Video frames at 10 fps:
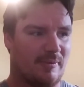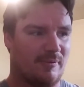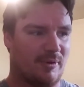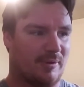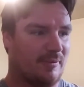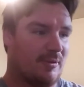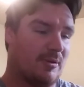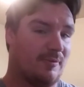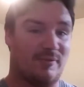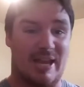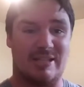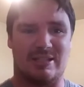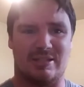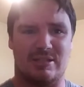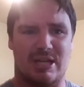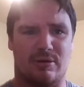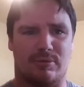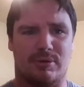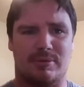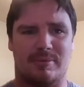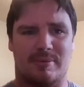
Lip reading: for fans in general,